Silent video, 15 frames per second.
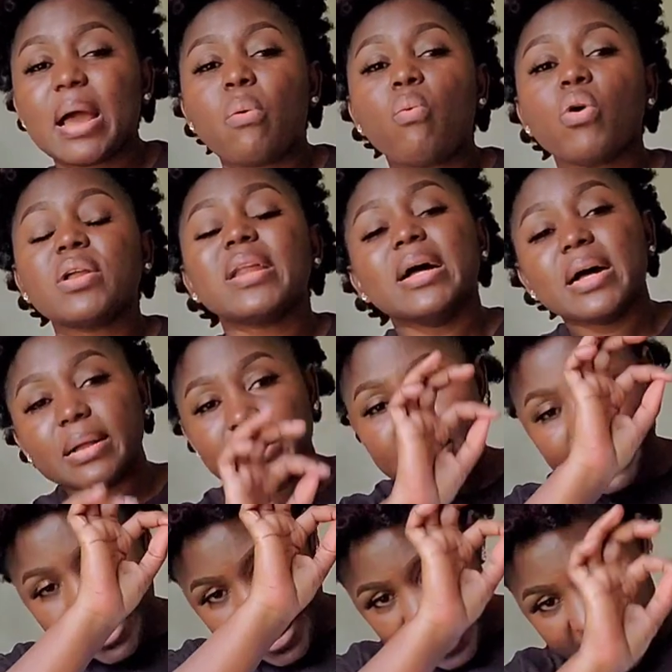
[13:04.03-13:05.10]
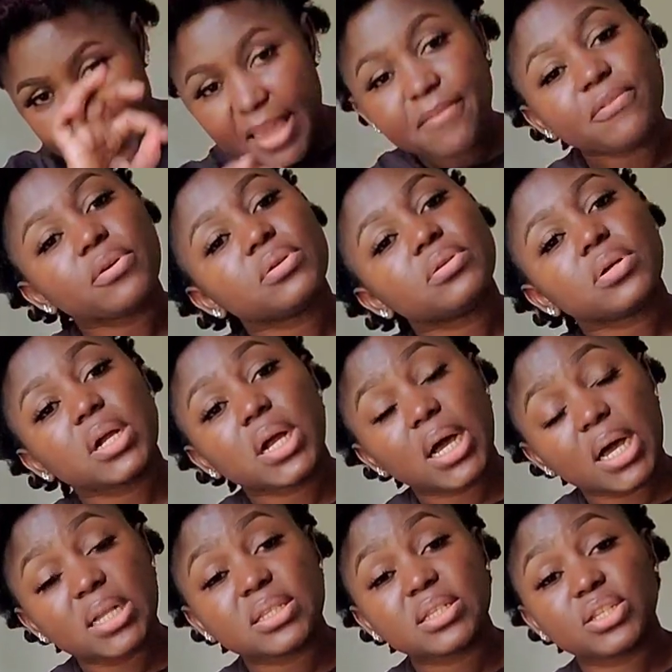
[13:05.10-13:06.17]
I want an even
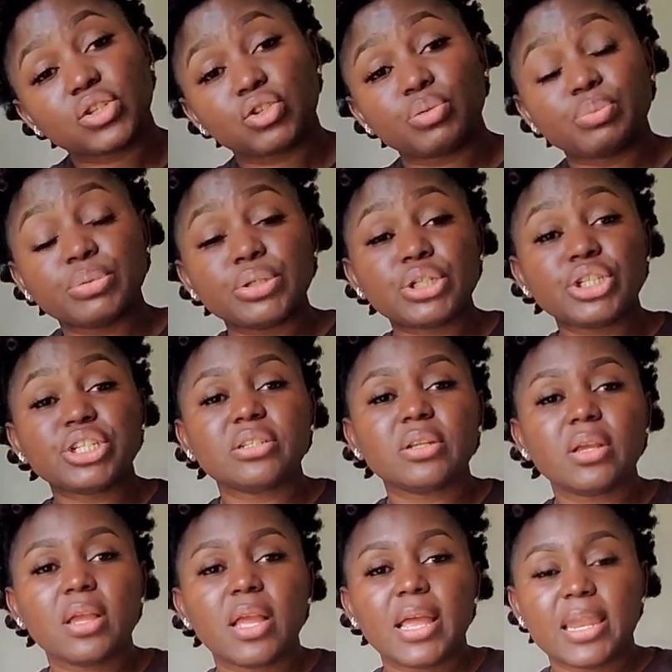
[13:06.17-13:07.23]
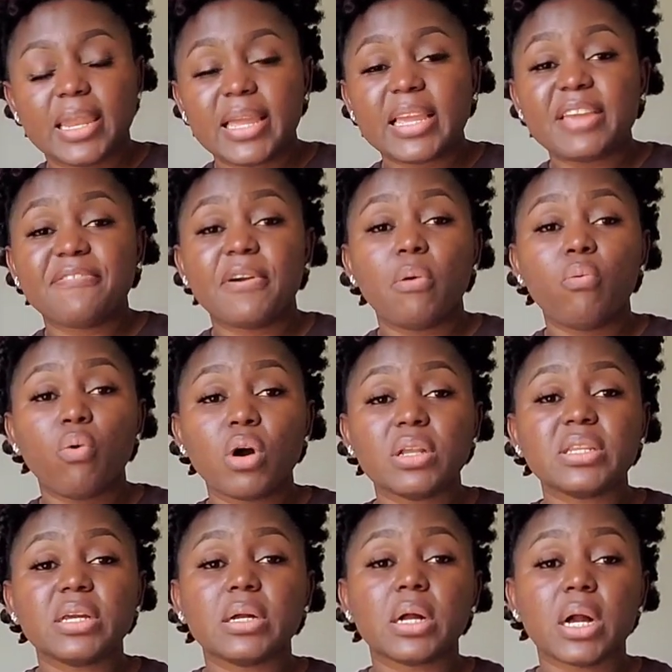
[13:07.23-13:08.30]
cut distribution, like if I want
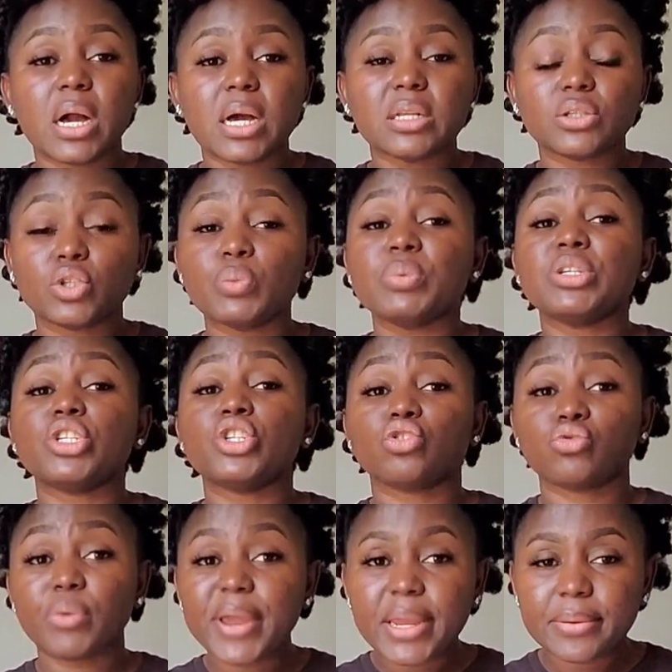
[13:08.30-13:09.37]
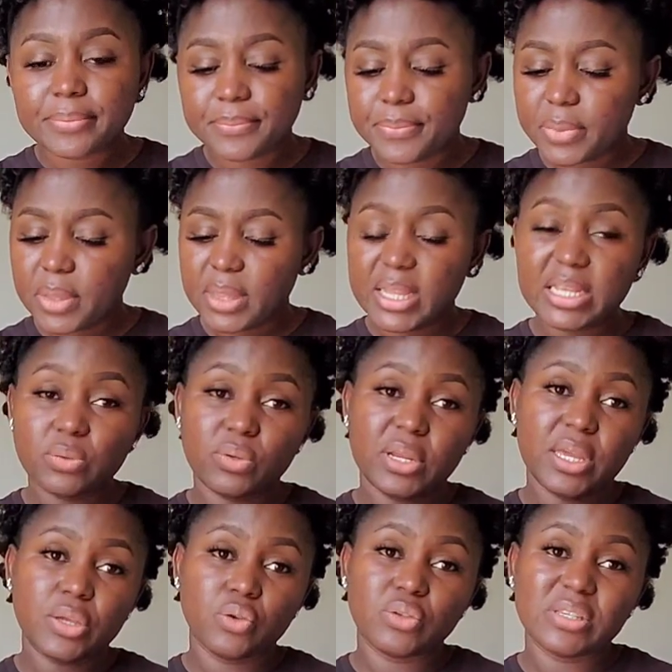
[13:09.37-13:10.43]
the cut to be straight, that's when
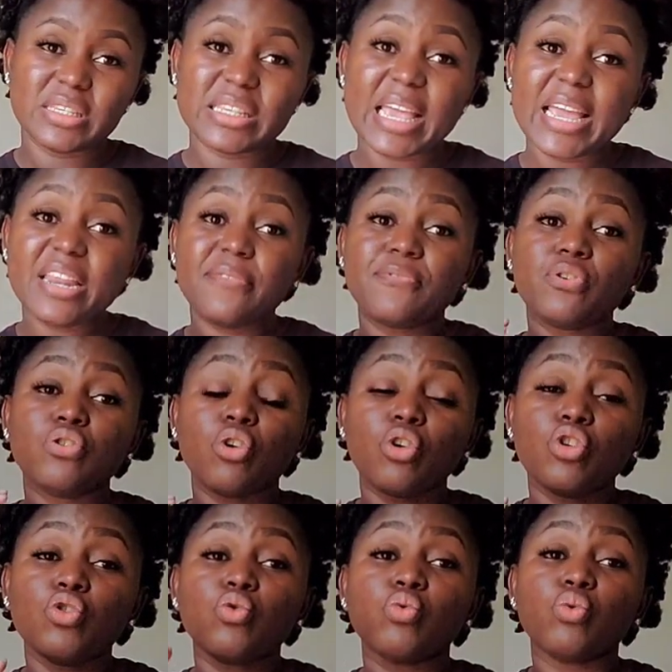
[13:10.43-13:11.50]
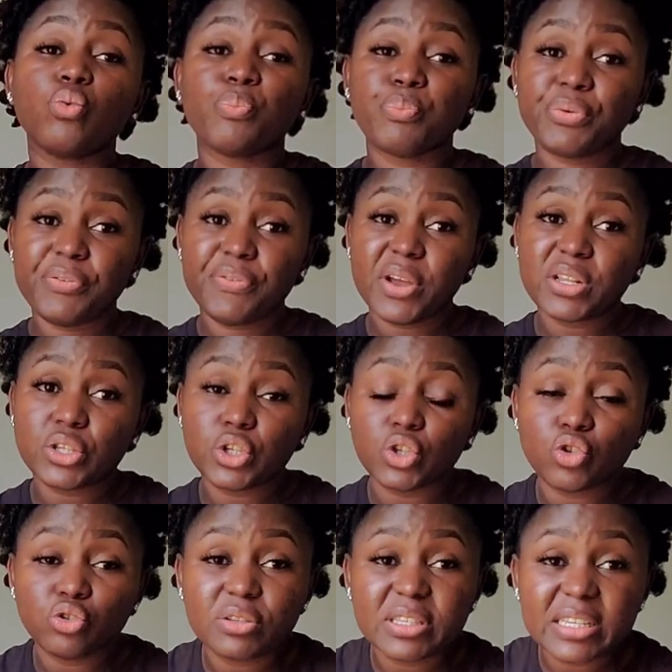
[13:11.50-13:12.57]
I use this. And if you know you prefer to
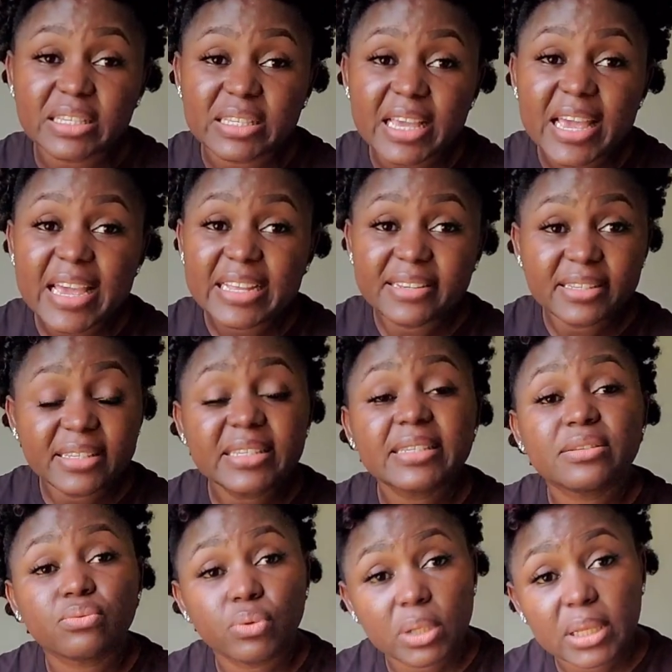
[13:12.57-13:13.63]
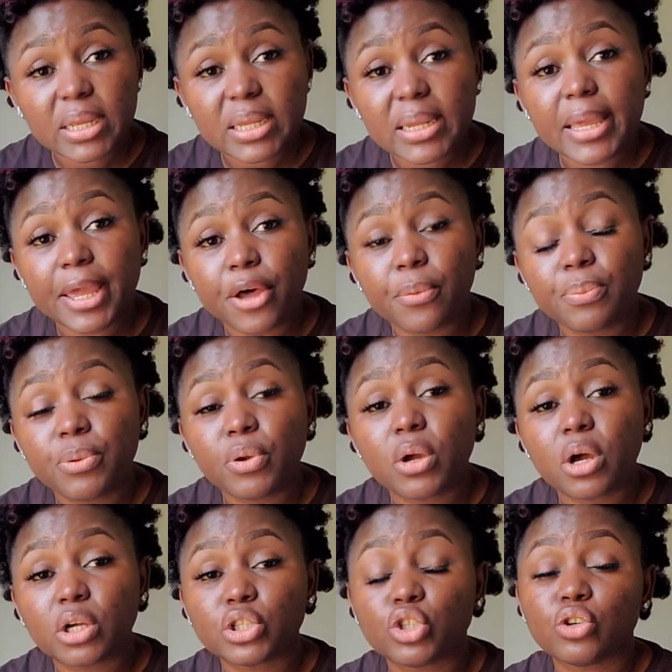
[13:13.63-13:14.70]
use this, this is really going to help you
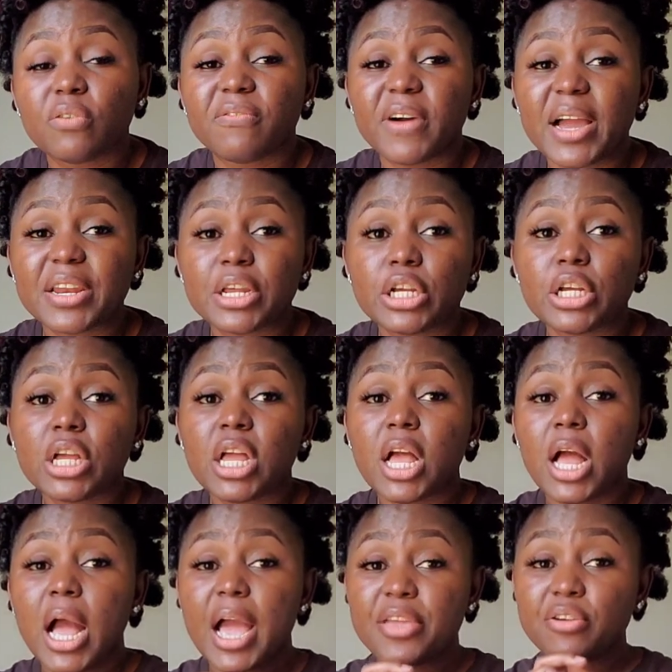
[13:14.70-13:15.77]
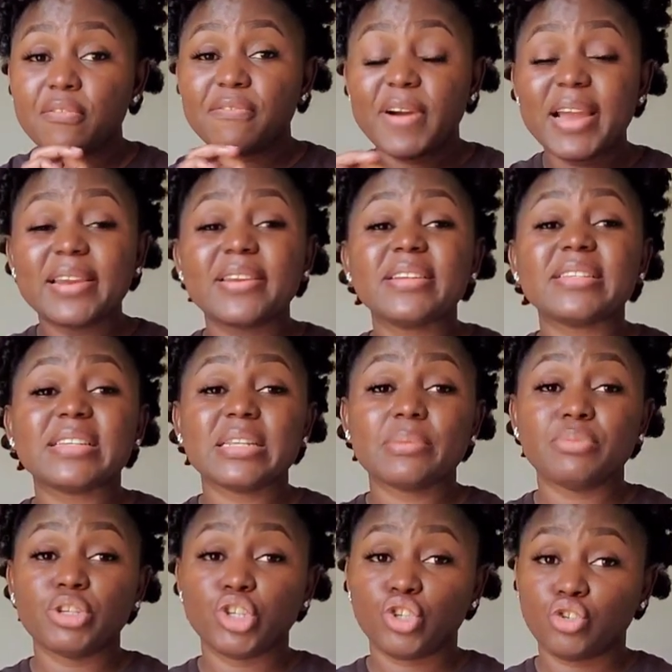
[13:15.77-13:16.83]
cut your vinyl. And your vinyl is going to
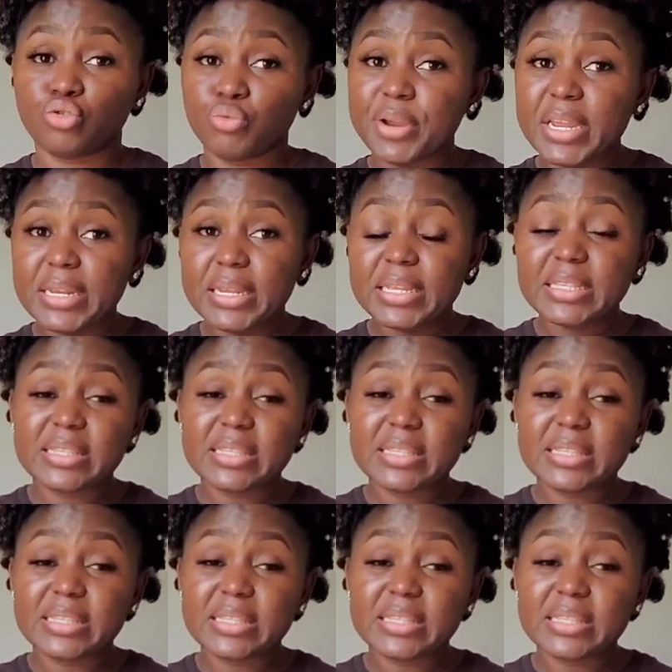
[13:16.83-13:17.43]
be straight.